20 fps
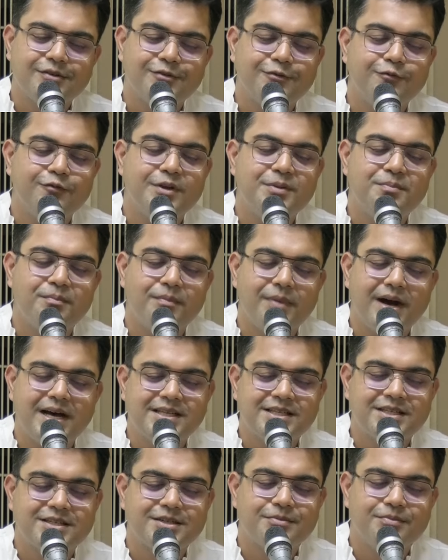we
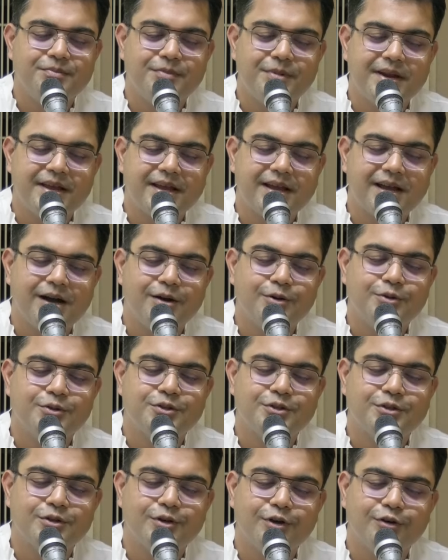must break
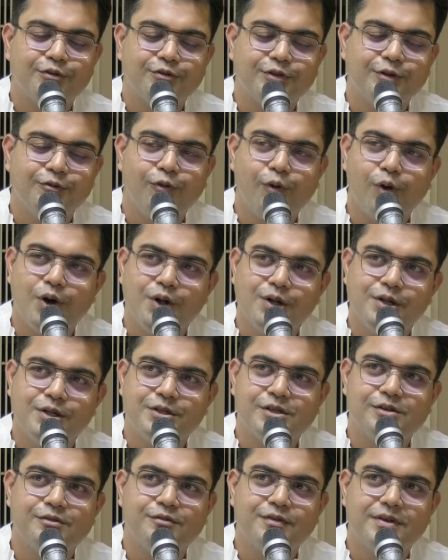out of the
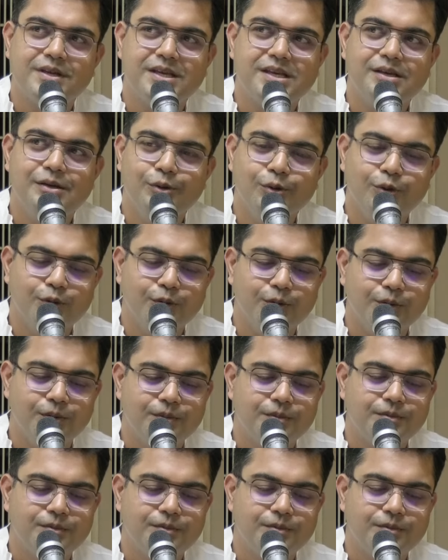walls of ego.